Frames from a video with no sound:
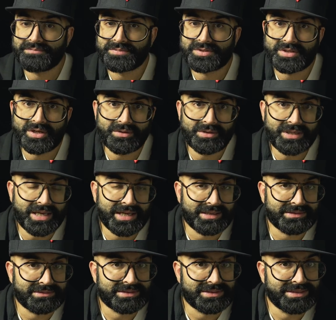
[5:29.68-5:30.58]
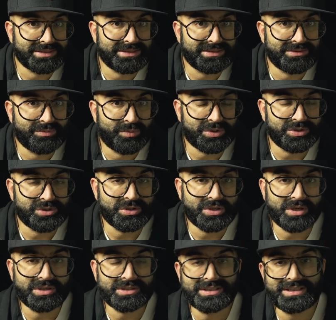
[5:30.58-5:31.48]
So yeah, what do
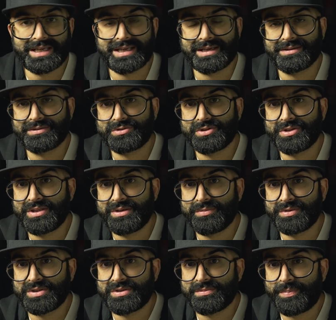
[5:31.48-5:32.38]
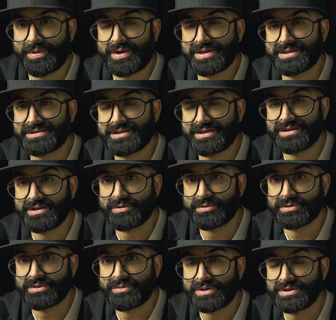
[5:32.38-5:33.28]
you guys think? Do you think we should buy a slightly
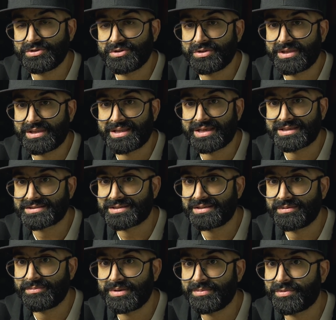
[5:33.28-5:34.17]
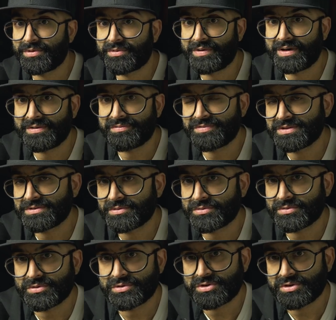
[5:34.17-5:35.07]
older one? Do you think that's going to be more relevant,
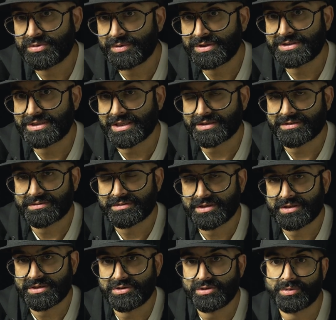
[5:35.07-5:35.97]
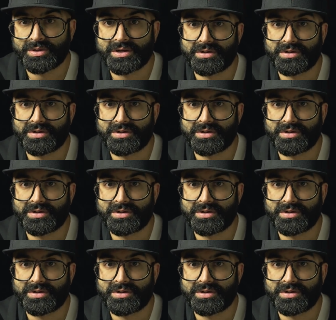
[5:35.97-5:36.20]
or should we stick to the newer